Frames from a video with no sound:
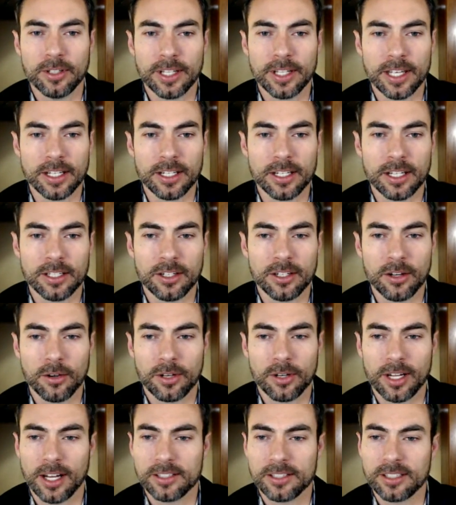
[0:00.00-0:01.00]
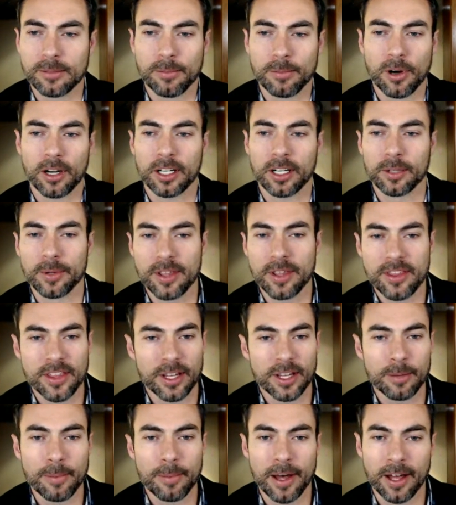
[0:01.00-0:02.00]
And content marketing, when you think
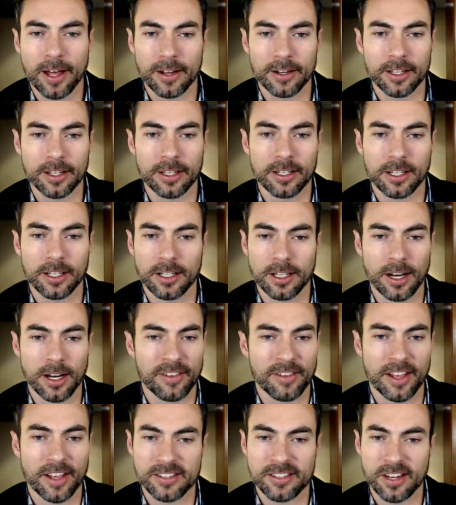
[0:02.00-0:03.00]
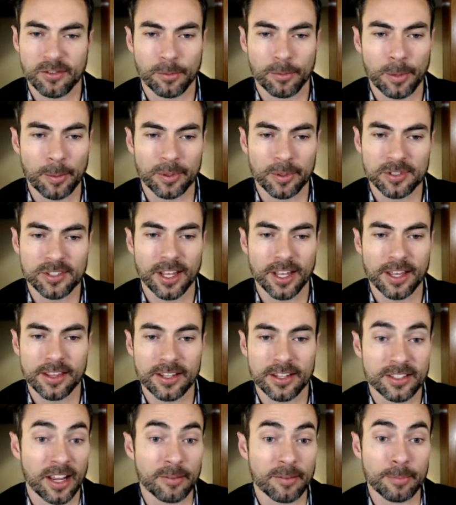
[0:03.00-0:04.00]
about it, and I've had several people say this,
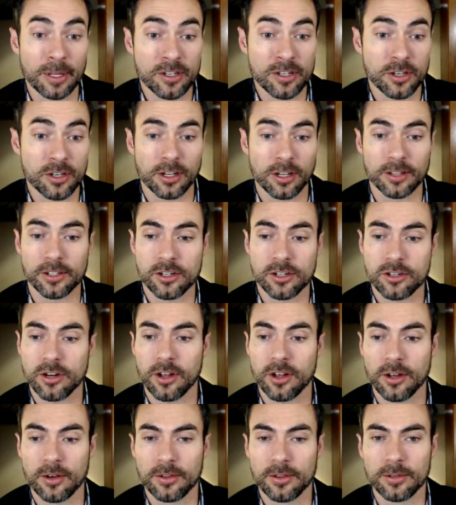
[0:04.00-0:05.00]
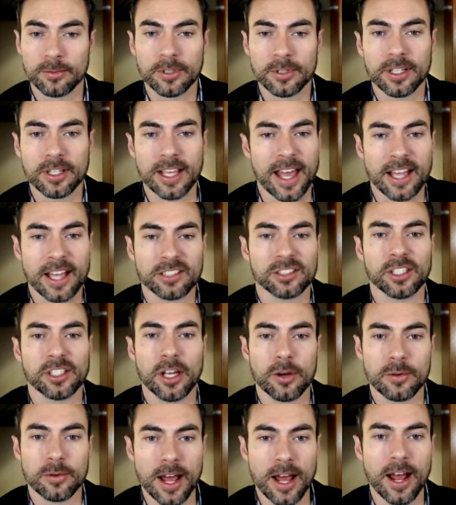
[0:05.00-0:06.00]
I've mentioned on this show, that really SEO
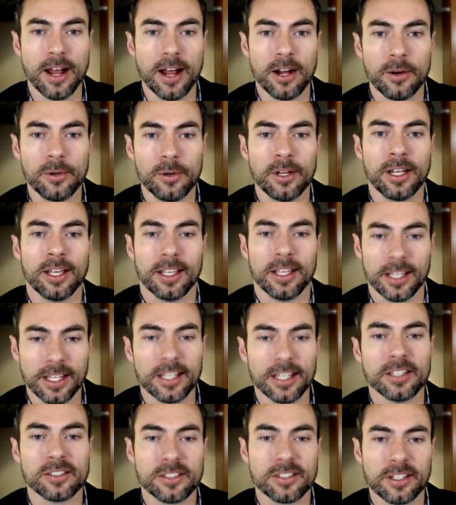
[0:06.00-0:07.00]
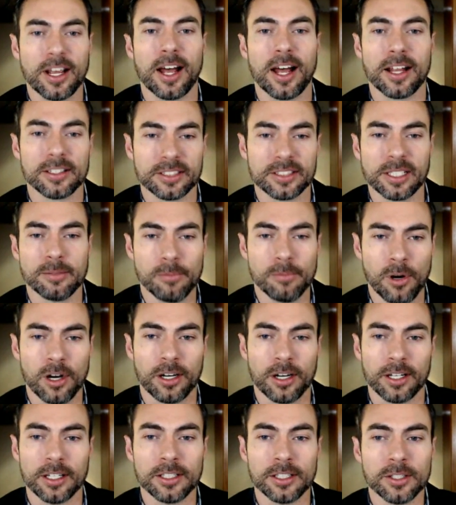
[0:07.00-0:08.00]
now is content
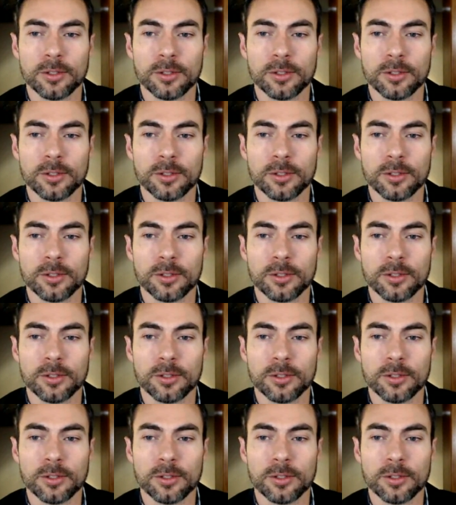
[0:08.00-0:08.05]
marketing. You